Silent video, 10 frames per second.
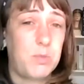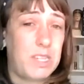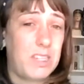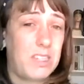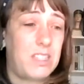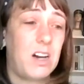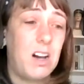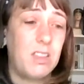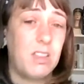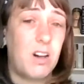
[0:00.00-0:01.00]
because to
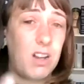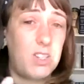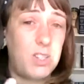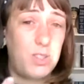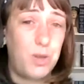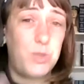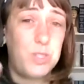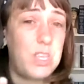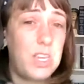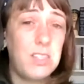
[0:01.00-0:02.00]
unlodge
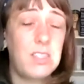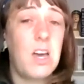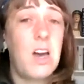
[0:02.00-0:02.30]
those things,